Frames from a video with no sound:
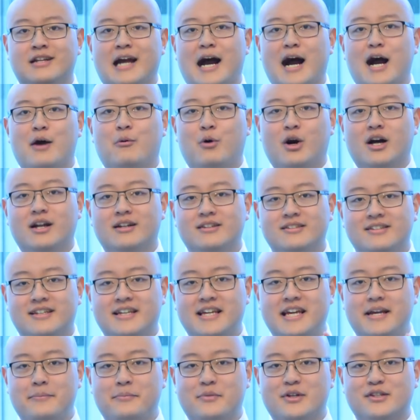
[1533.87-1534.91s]
Now, I wanted to
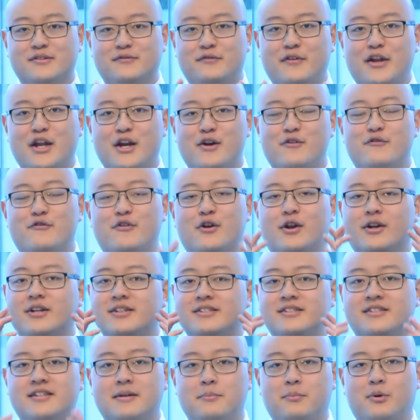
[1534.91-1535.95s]
keep this video very
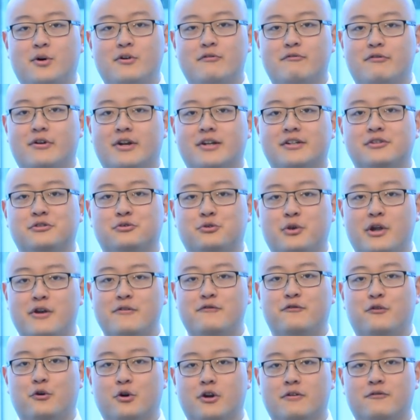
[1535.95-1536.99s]
simple and very
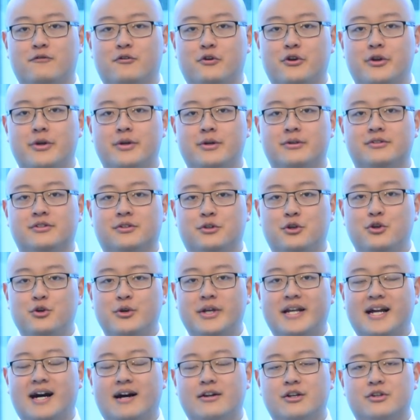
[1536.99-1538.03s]
straightforward for you so you
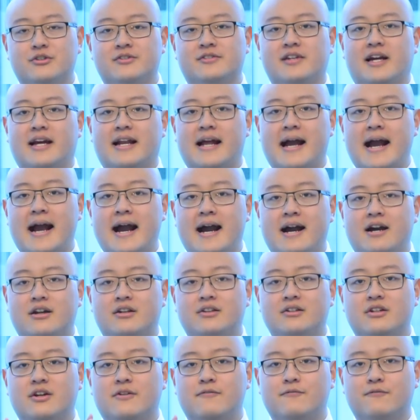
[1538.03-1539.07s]
can understand how
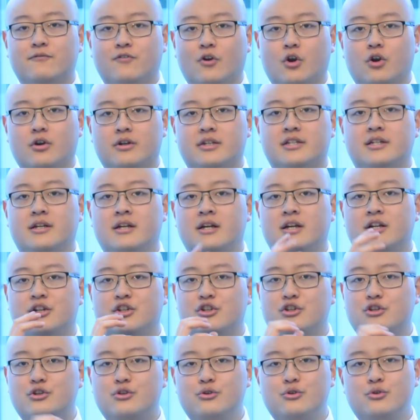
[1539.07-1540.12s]
to convert
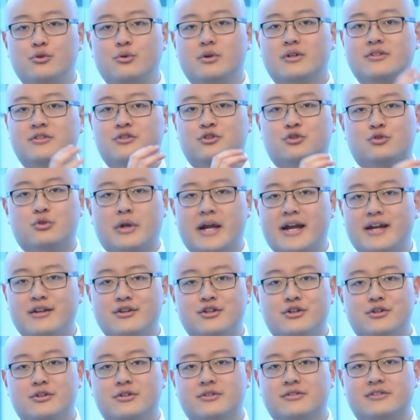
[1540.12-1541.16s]
new
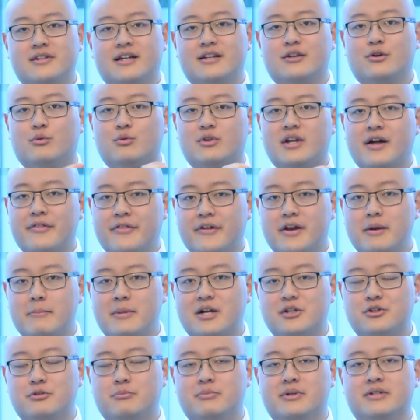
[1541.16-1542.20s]
strangers that know nothing
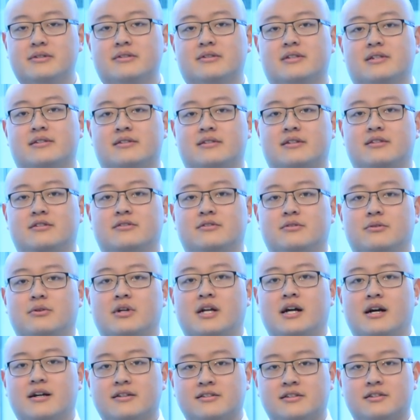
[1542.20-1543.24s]
about your business into
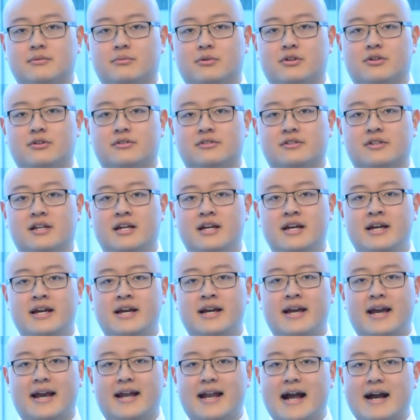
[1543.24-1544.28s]
customers
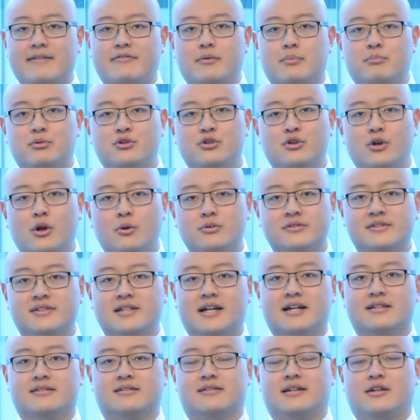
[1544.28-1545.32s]
and have a
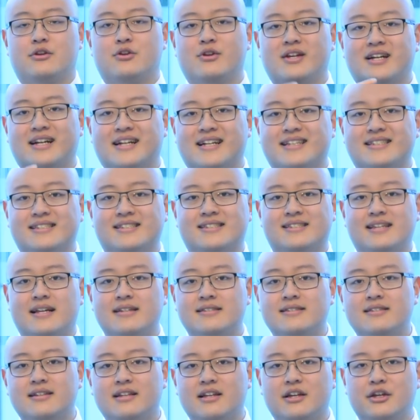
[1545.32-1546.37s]
process that you can
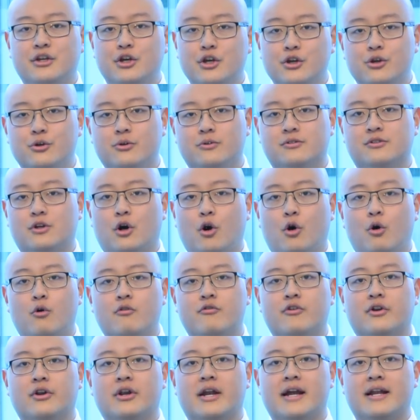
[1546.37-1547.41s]
consistently use
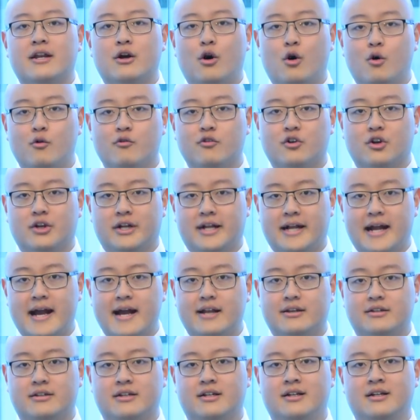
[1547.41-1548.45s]
over and over
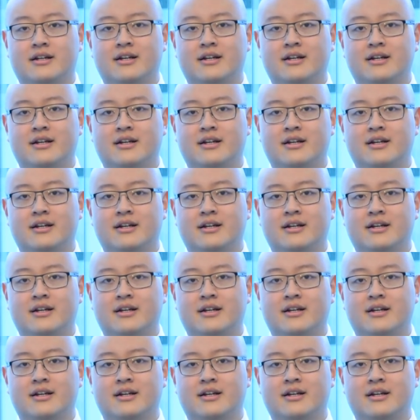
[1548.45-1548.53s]
again.